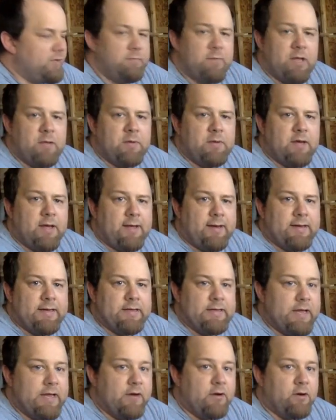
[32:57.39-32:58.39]
Maybe not in a
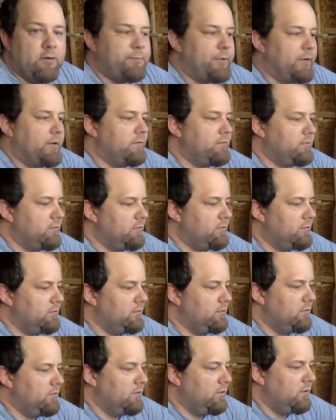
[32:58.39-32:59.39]
year, but
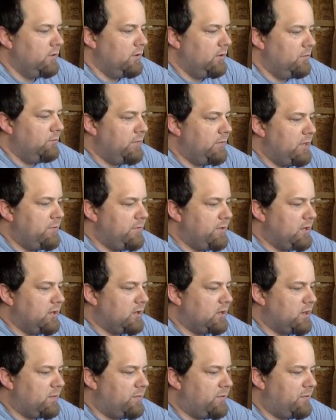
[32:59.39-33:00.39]
maybe in a
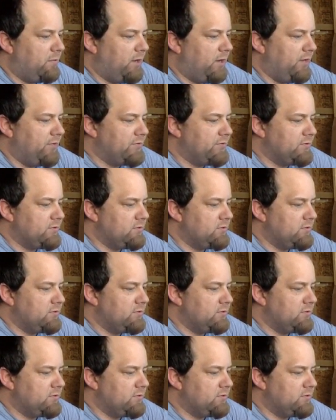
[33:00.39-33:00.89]
couple months.